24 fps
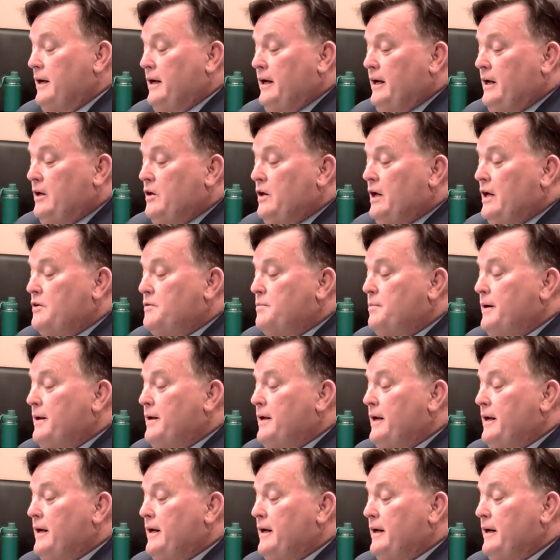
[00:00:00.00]
And that's
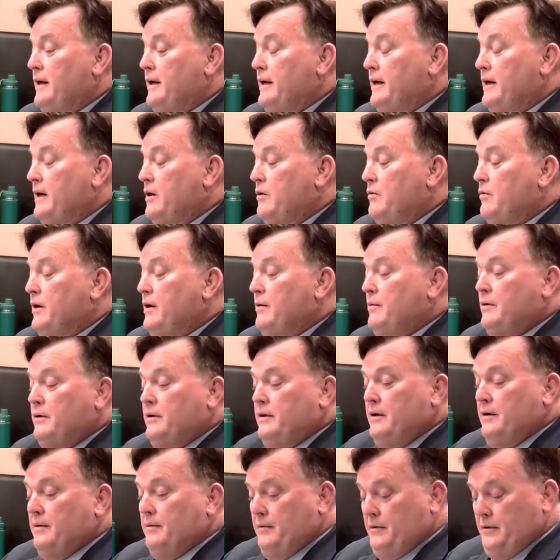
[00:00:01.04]
been and I agree with
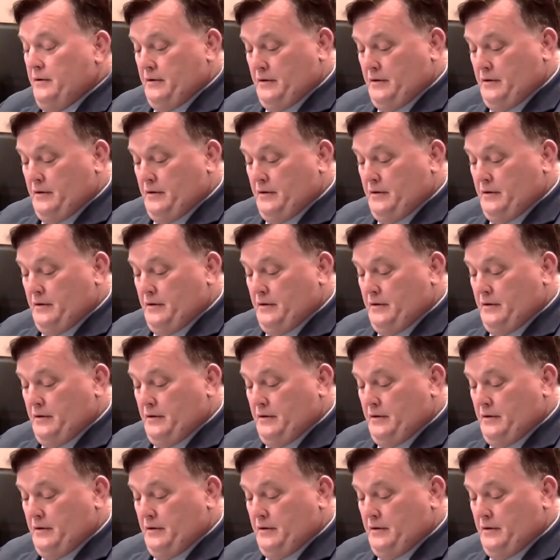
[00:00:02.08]
the